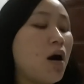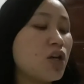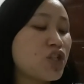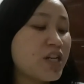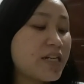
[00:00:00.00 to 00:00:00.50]

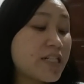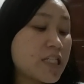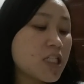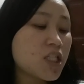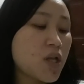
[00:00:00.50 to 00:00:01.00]
Janet
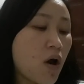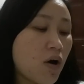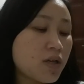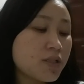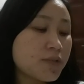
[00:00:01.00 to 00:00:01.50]
did
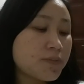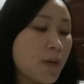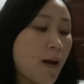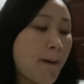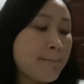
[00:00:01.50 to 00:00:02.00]

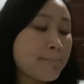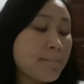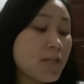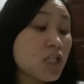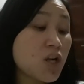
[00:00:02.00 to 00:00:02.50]

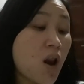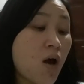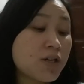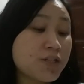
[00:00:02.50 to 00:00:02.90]
a lot